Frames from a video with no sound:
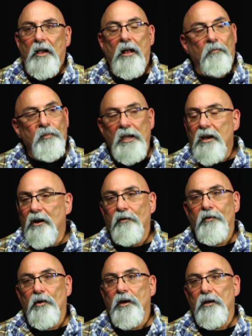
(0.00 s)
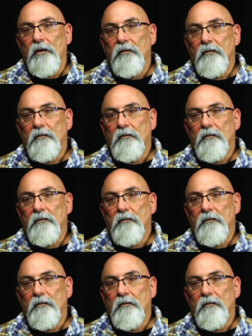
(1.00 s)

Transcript: I'll be here for you.